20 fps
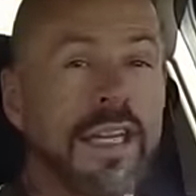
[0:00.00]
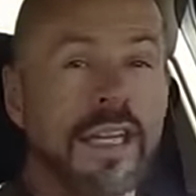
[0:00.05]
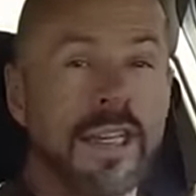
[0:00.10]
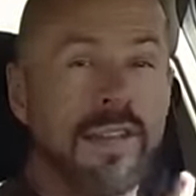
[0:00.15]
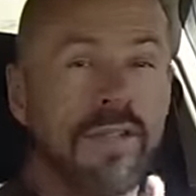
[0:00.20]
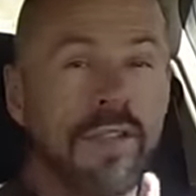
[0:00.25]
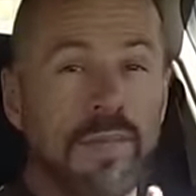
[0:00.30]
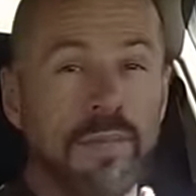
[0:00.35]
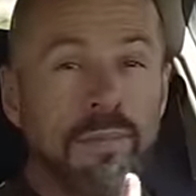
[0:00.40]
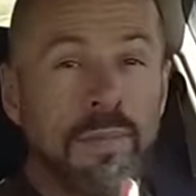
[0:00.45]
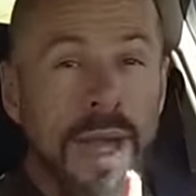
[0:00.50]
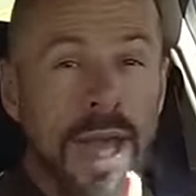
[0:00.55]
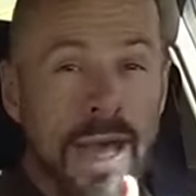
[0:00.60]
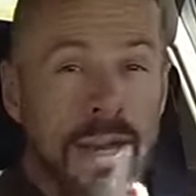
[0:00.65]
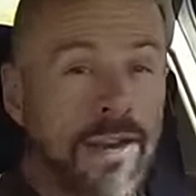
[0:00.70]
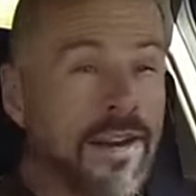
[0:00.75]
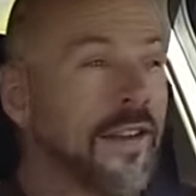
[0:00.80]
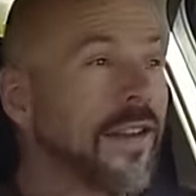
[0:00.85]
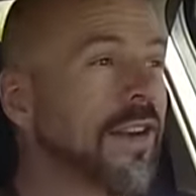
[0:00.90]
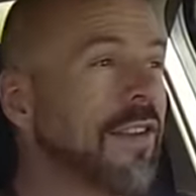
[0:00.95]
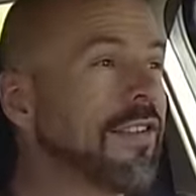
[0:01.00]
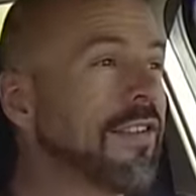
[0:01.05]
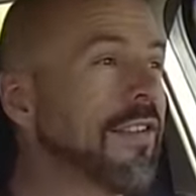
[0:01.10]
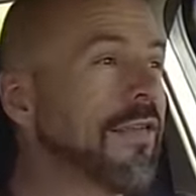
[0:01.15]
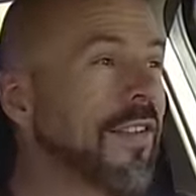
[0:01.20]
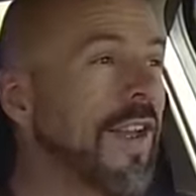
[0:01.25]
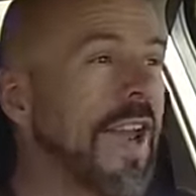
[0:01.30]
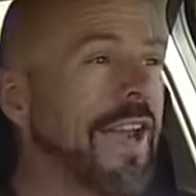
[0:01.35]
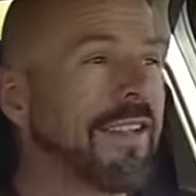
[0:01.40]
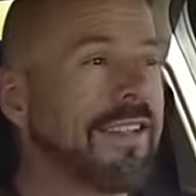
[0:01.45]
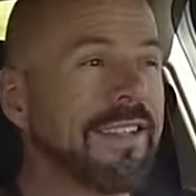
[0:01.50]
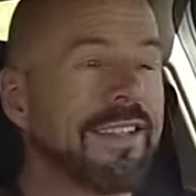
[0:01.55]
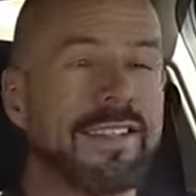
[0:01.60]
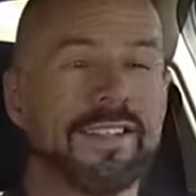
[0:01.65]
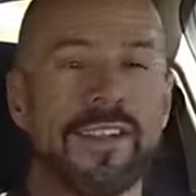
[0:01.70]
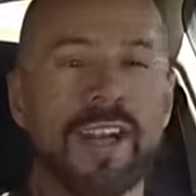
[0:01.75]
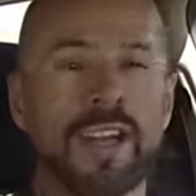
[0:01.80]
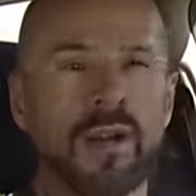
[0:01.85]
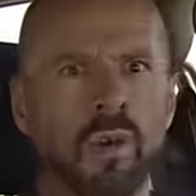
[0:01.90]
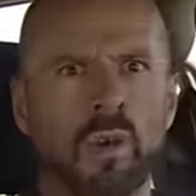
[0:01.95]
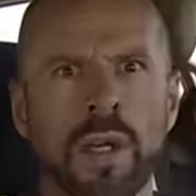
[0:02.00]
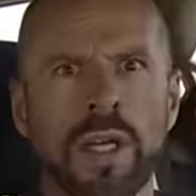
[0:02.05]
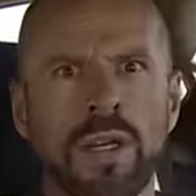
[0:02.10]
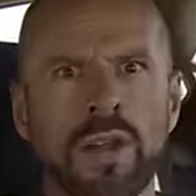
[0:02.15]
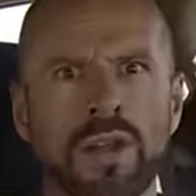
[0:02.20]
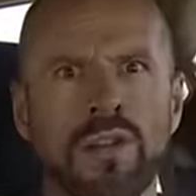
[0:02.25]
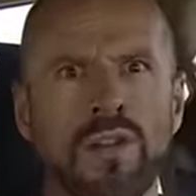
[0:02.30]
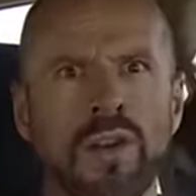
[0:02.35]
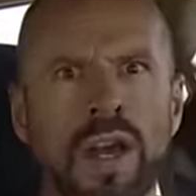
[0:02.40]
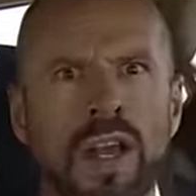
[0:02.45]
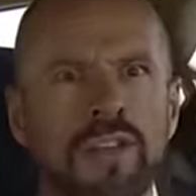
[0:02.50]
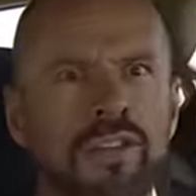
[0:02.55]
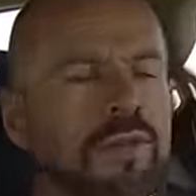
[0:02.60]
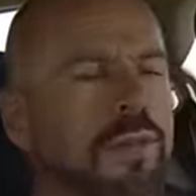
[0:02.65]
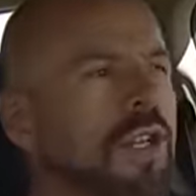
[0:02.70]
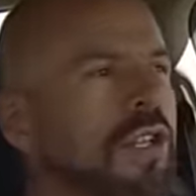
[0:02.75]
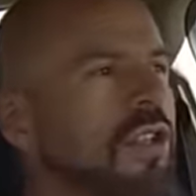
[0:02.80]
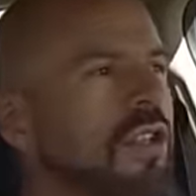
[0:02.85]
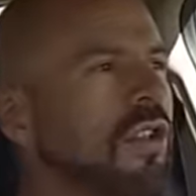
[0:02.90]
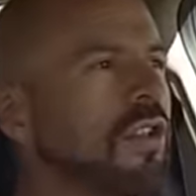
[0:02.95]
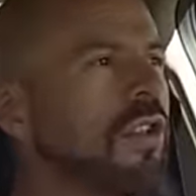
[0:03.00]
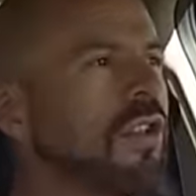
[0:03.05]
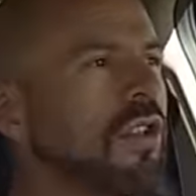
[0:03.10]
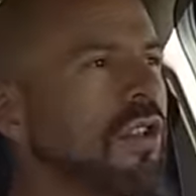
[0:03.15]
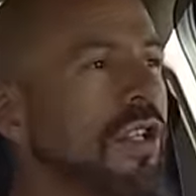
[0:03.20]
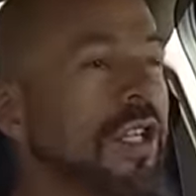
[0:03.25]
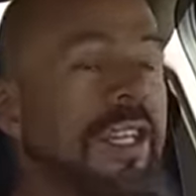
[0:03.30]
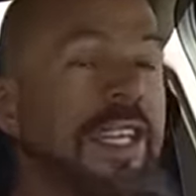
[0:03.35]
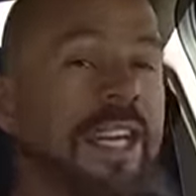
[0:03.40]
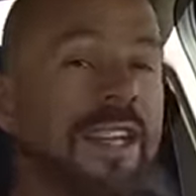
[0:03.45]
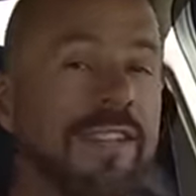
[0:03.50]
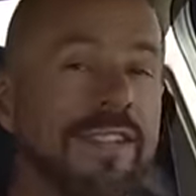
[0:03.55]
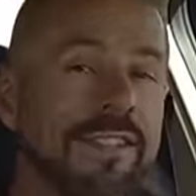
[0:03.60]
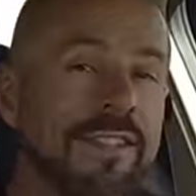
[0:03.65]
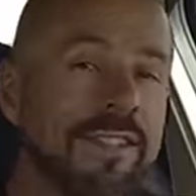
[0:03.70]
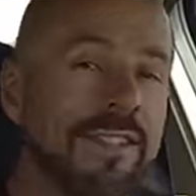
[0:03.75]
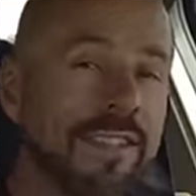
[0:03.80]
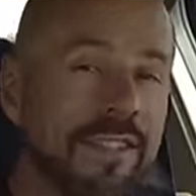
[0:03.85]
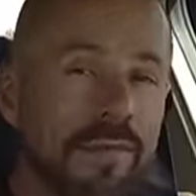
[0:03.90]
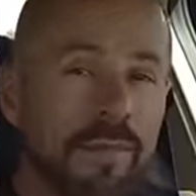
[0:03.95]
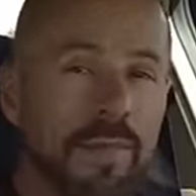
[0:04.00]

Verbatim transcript: Even better is the fact that it's got a real transmission. You can get a six